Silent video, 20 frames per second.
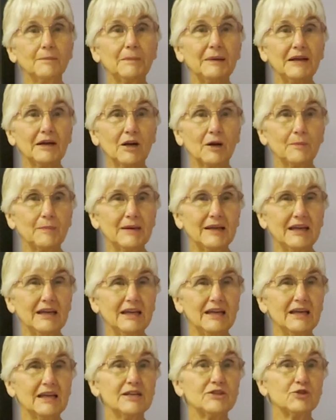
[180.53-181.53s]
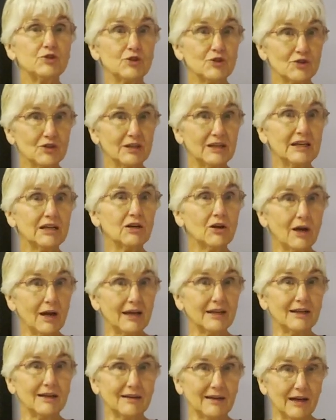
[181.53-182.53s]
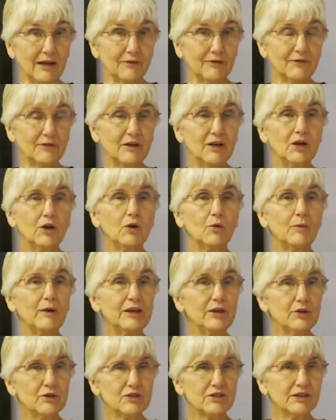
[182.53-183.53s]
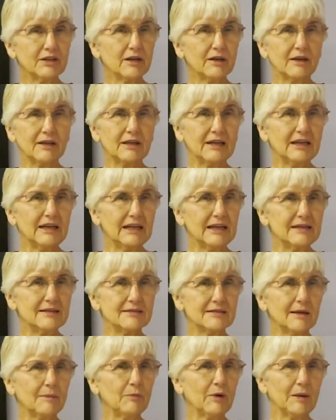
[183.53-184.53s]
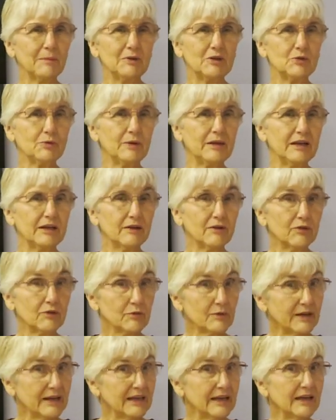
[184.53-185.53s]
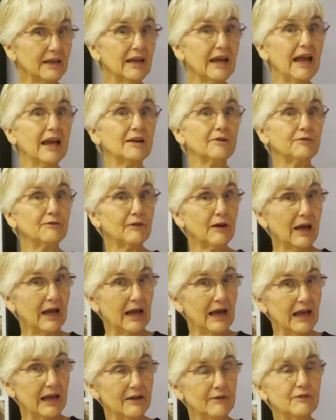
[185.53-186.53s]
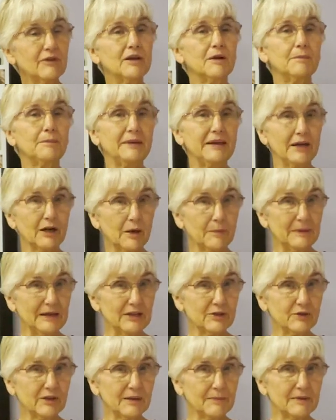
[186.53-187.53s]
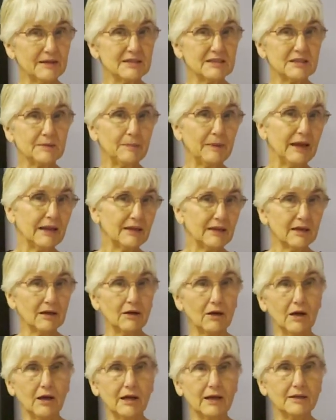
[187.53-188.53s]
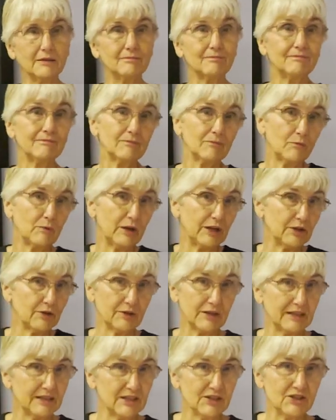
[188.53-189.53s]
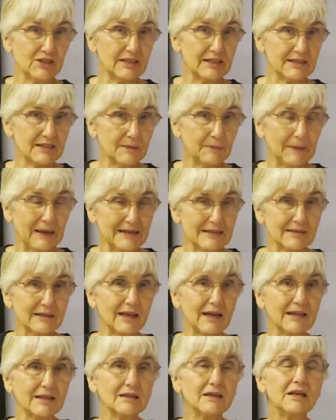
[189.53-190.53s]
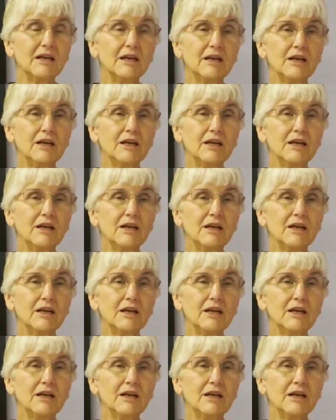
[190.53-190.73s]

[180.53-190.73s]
P R P is usually not enough. We usually are going to need somewhere between three and five P R P treatments, depending on what your condition is at baseline.